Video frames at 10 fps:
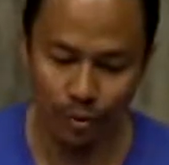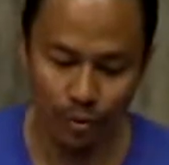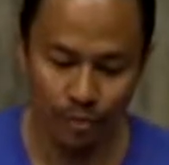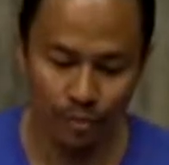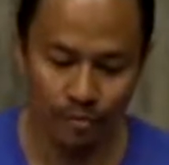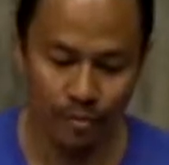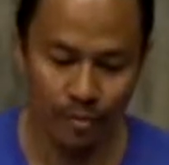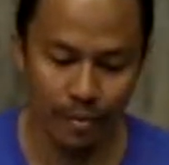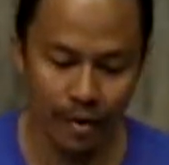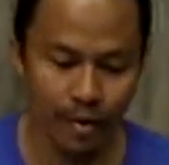So
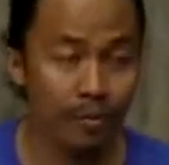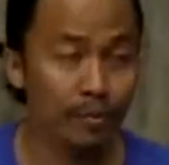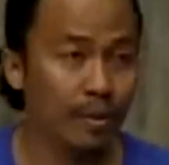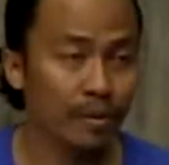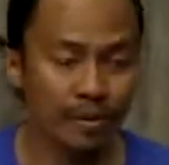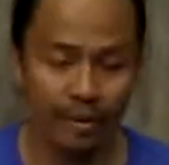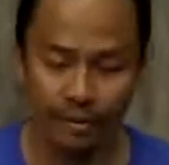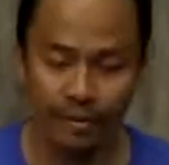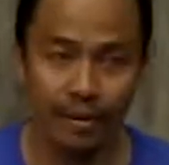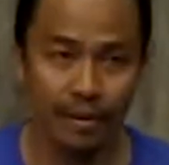money was one
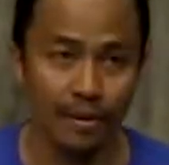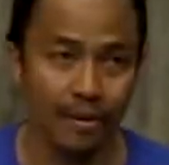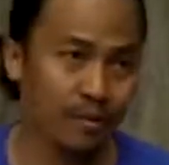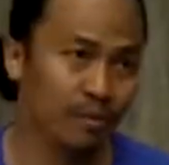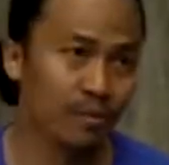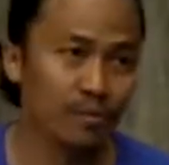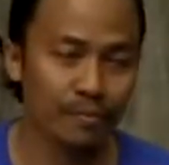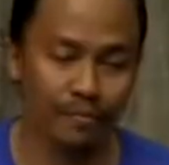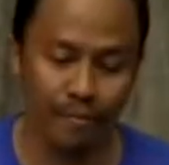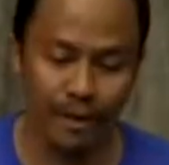of the you know
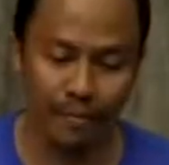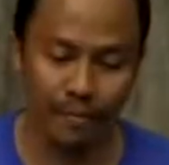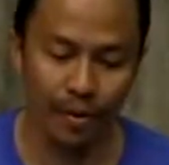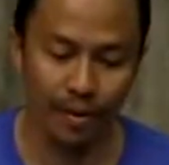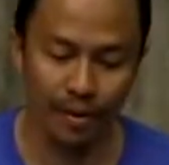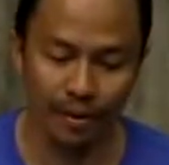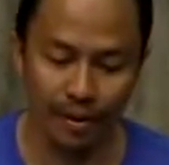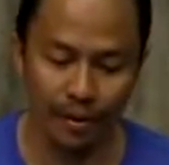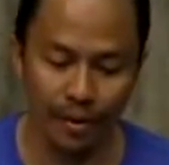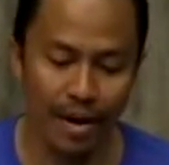main point
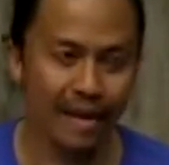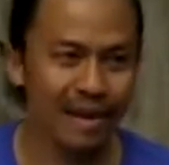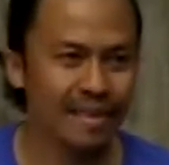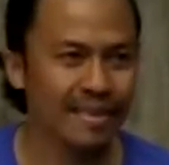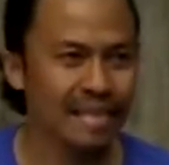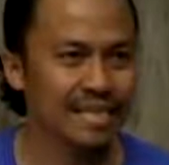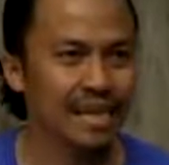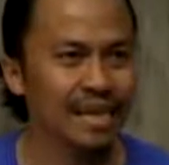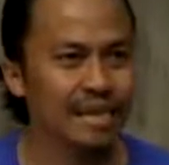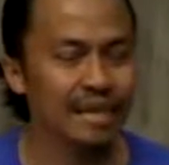uh, why uh, tech
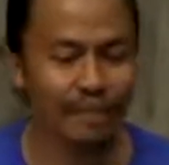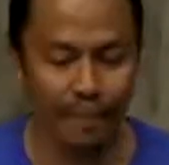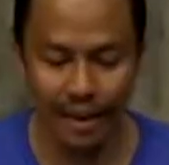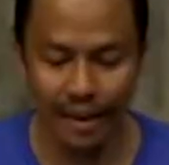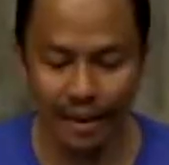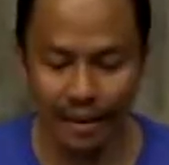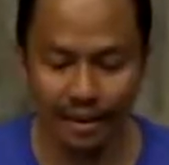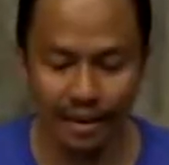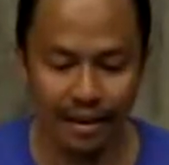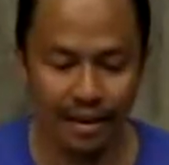giants are paying
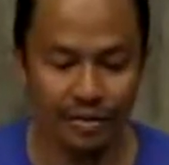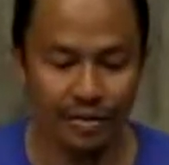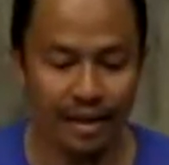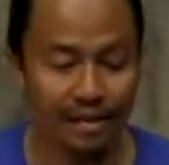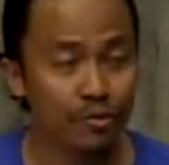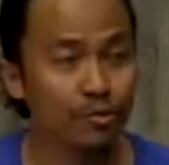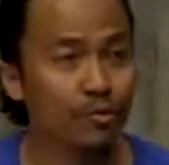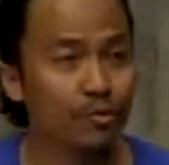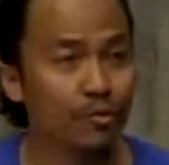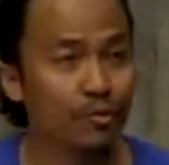sellers
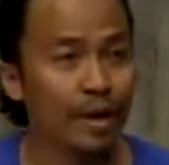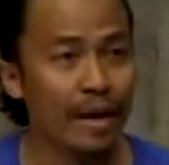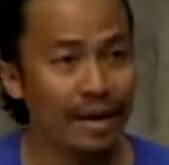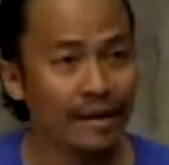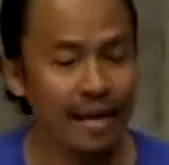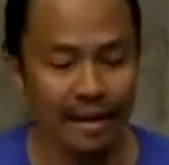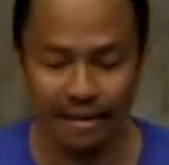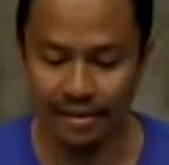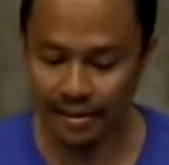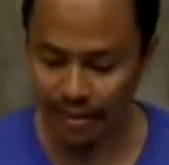to, to AI
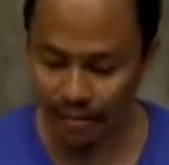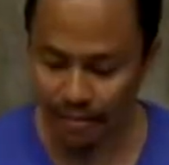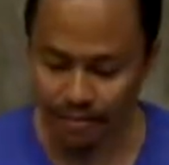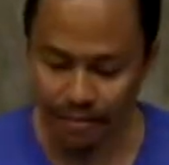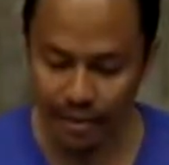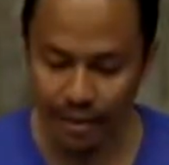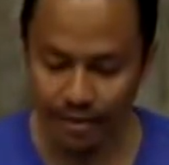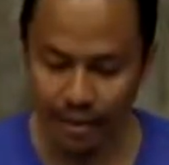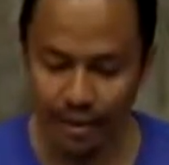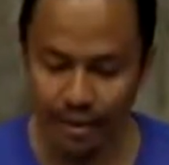talents
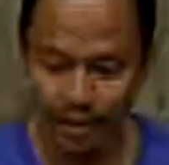as well.